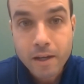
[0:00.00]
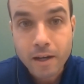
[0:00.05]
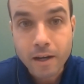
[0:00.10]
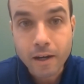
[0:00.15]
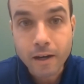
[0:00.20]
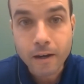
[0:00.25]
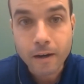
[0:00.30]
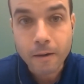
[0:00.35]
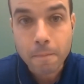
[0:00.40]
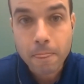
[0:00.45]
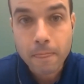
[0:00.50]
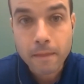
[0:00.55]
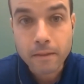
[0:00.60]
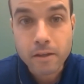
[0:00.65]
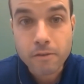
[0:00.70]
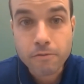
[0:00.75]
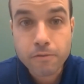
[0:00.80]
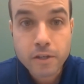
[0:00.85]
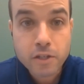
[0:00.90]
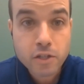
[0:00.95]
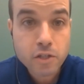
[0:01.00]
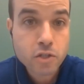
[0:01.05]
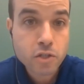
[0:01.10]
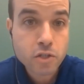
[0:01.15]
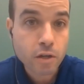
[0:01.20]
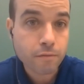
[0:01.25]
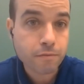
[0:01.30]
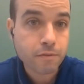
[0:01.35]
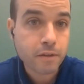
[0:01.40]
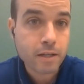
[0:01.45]
the
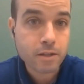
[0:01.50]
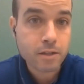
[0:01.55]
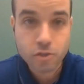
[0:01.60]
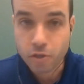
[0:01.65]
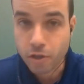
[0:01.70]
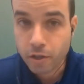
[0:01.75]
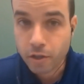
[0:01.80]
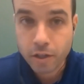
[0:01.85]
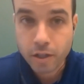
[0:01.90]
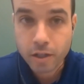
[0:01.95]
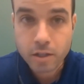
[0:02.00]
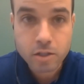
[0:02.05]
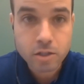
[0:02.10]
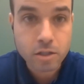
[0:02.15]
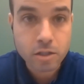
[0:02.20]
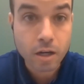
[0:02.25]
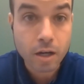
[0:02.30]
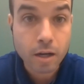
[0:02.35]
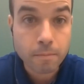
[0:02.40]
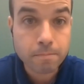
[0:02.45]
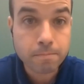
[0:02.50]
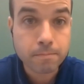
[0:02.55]
efficiency of that circuit, it's not